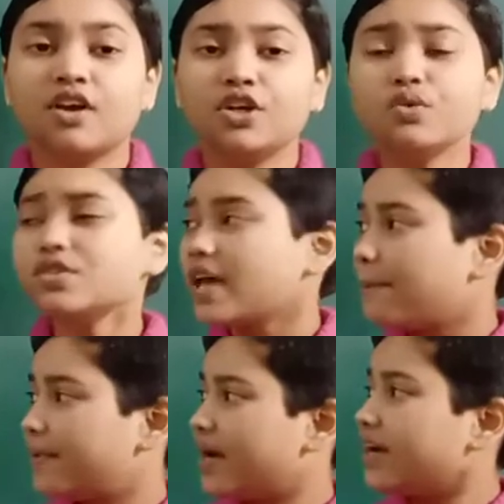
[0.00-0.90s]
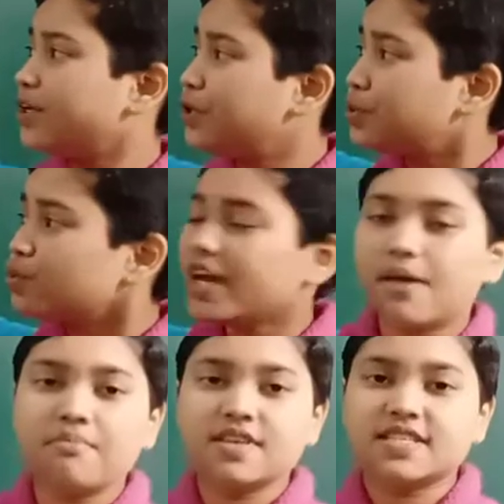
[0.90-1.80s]
To separate two
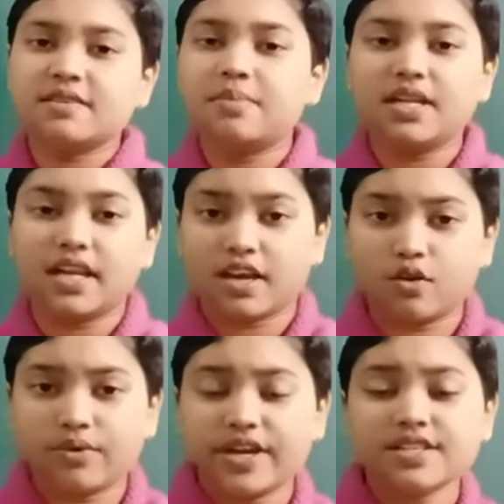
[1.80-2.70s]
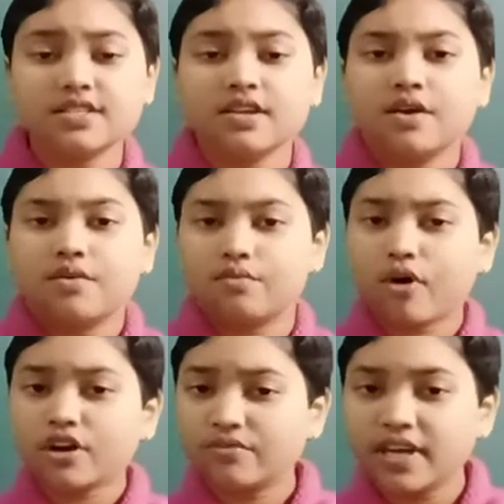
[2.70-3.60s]
immiscible liquids,
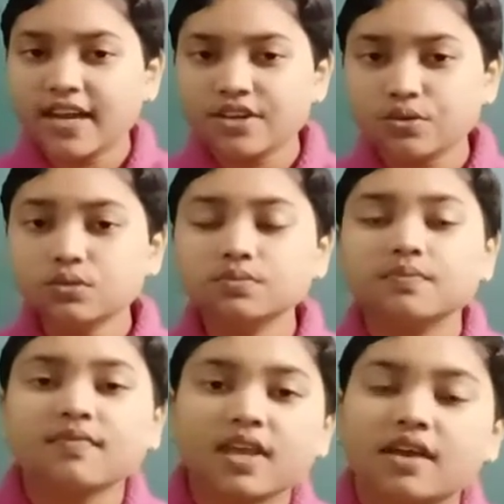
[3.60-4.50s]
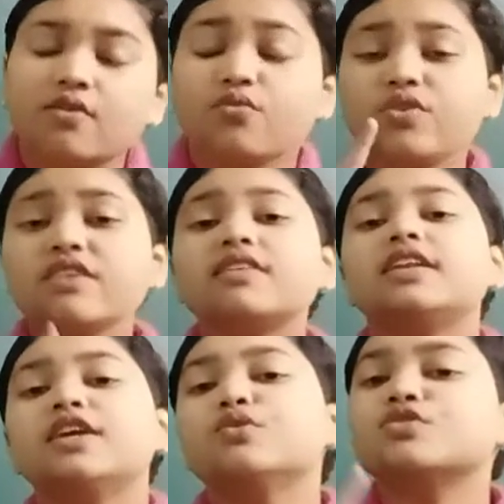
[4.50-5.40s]
what we can do? We
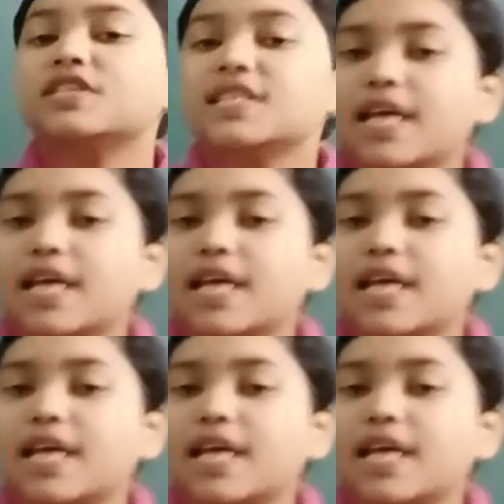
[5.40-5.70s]
will use the